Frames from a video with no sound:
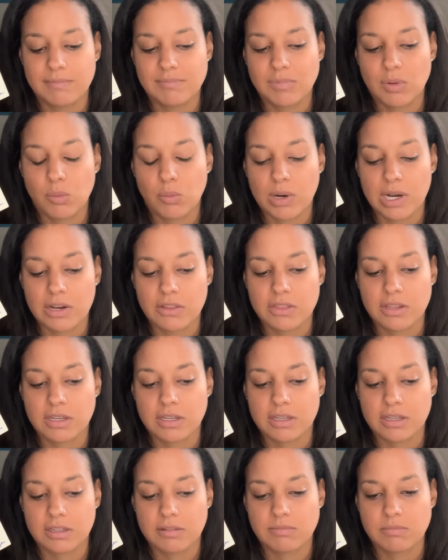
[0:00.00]
where
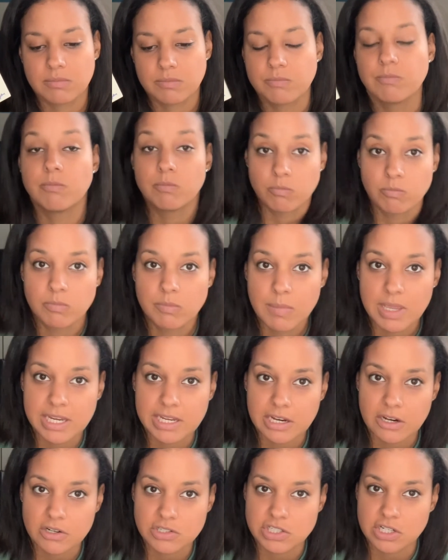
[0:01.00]
the main
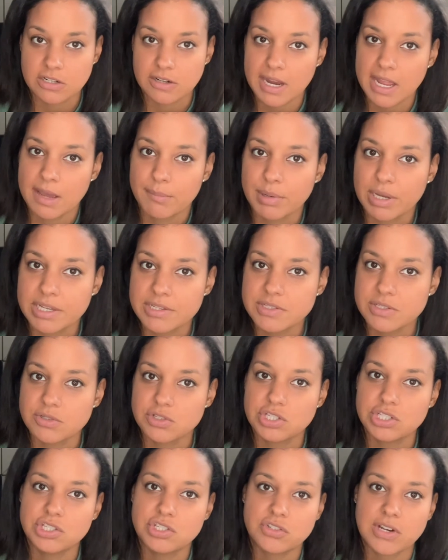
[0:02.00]
character, Emma, so
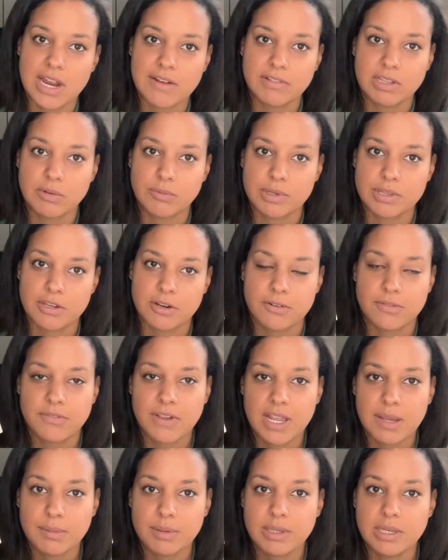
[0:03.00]
she's traveling with her
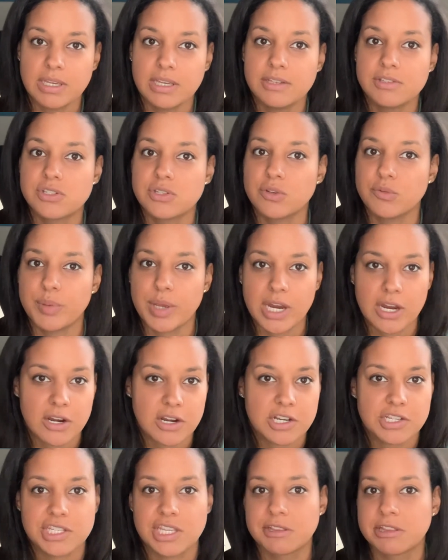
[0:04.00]
family to
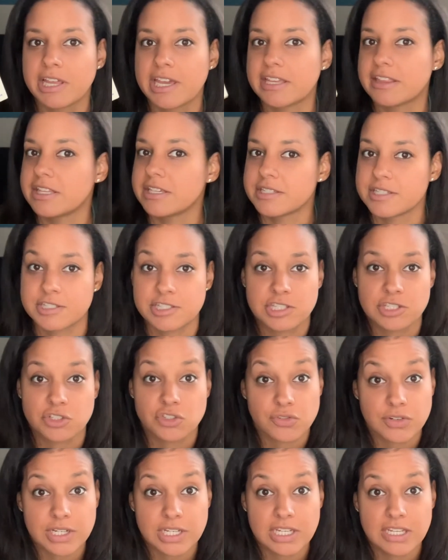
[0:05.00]
Paris and like thinks it's the
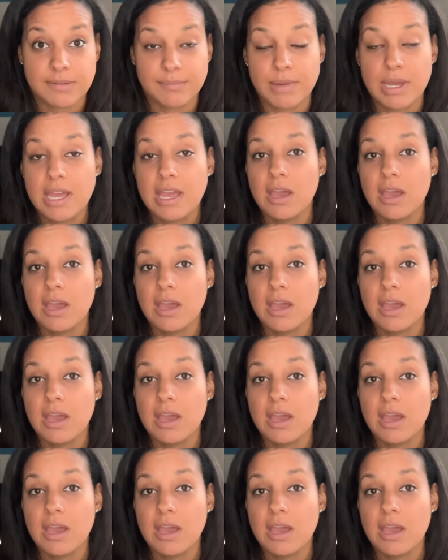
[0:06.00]
dream.